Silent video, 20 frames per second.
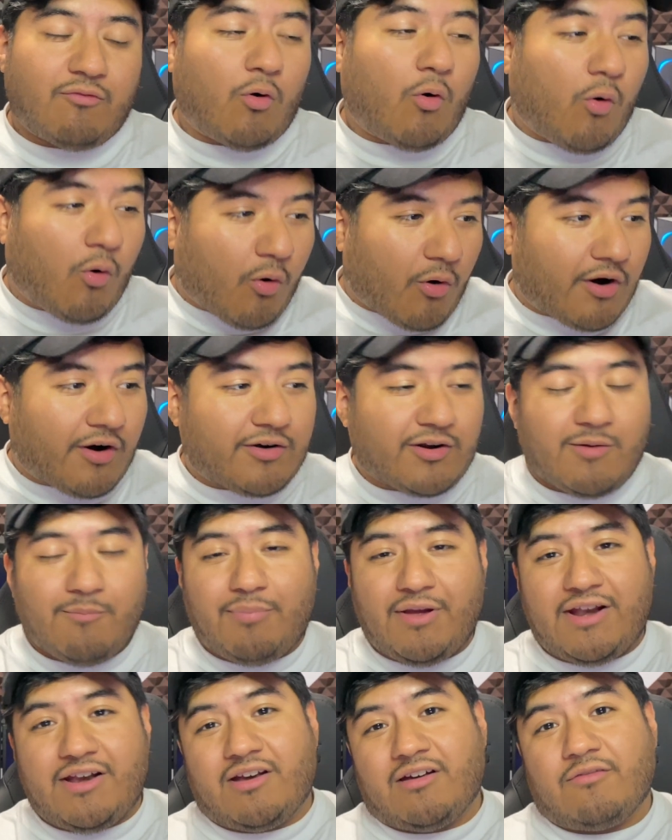or
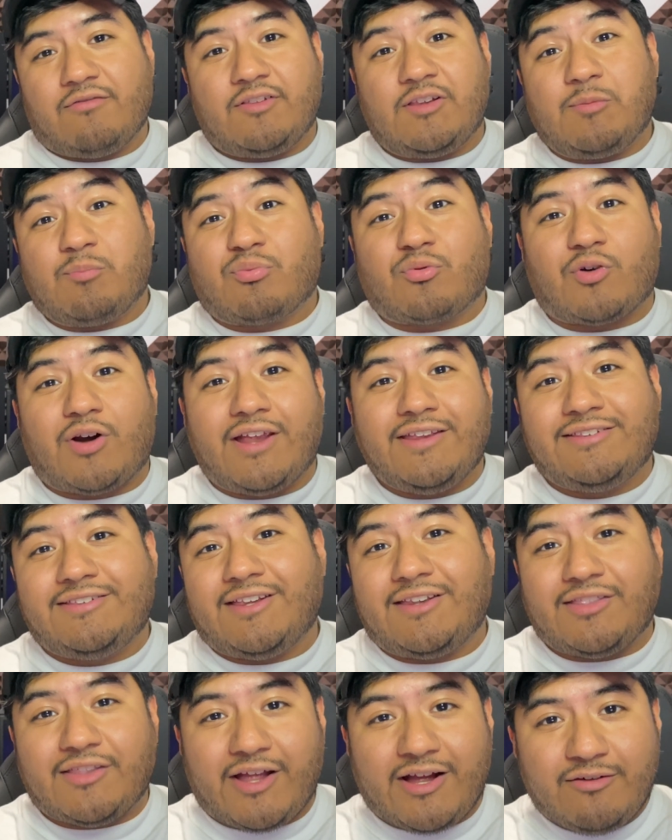competitively priced
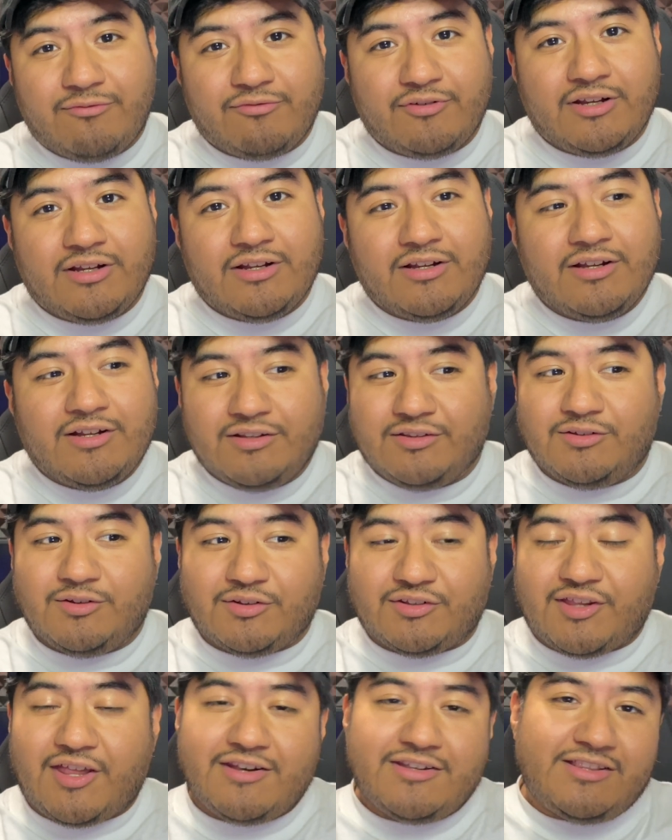enough to
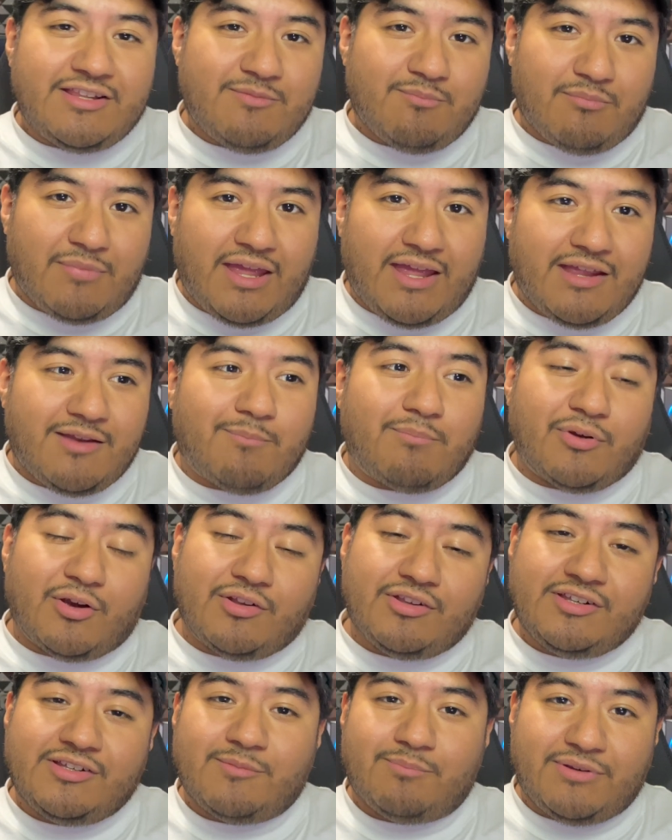suddenly make
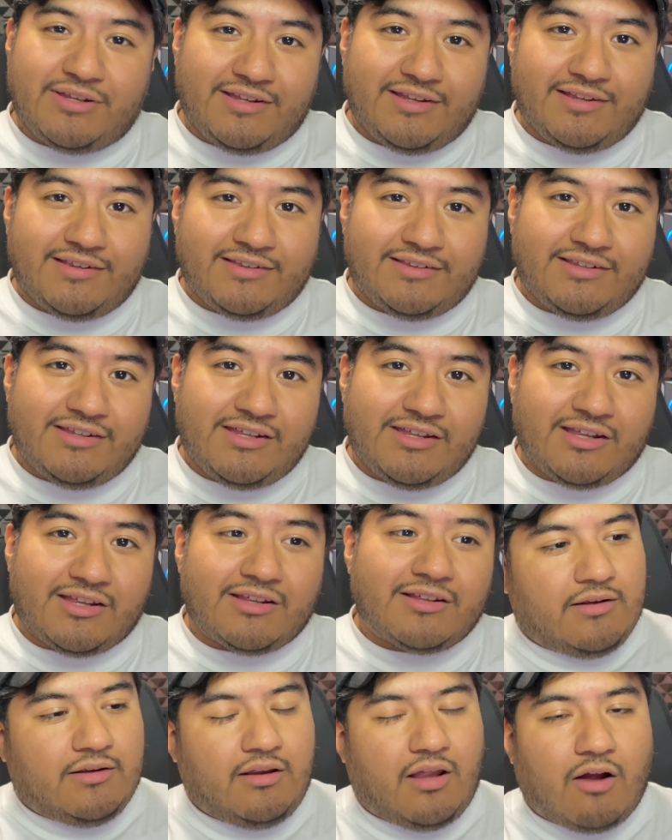building a PC
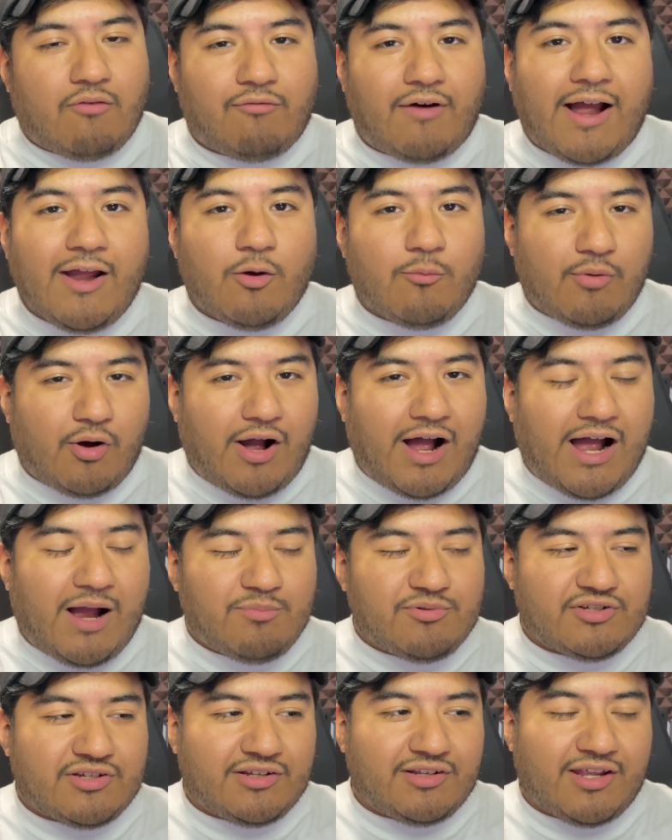a viable
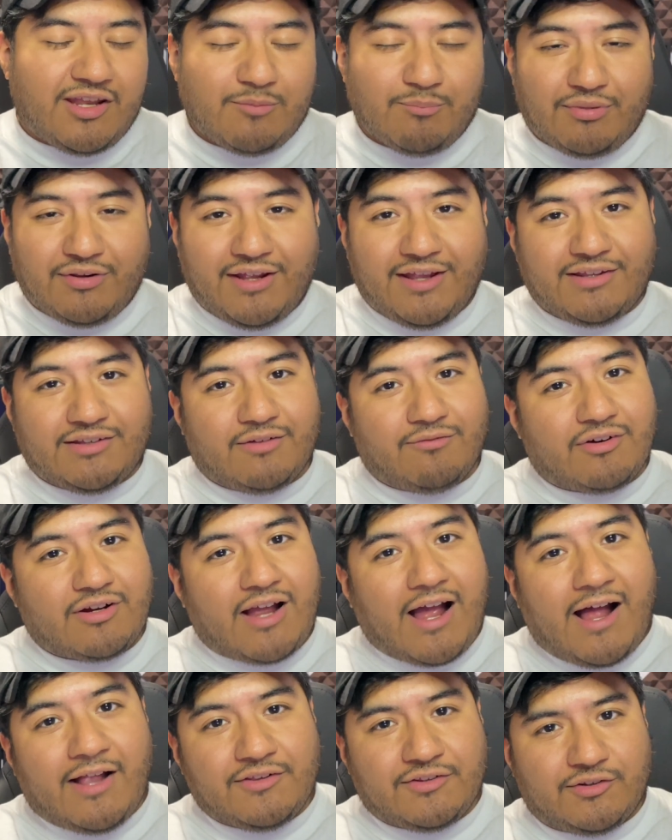option in place of a
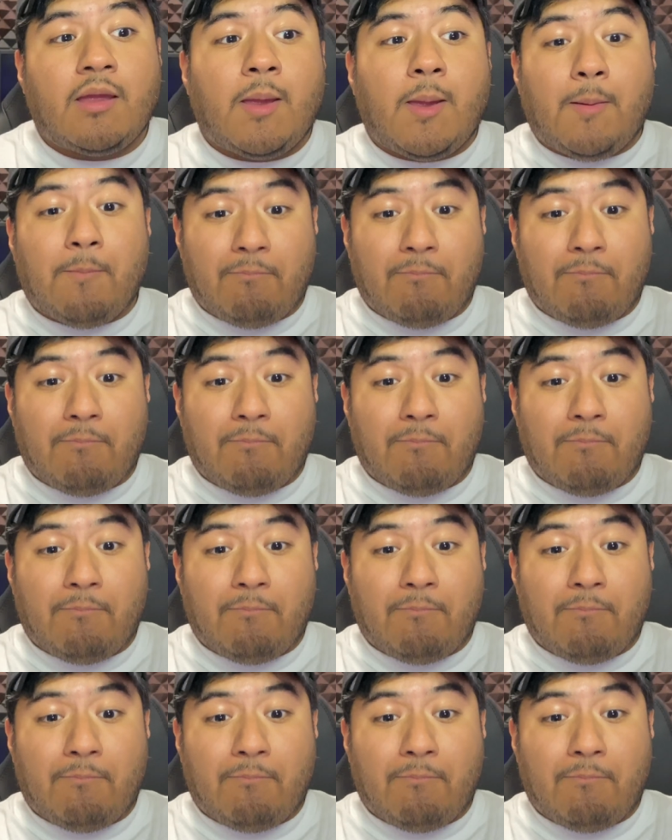console.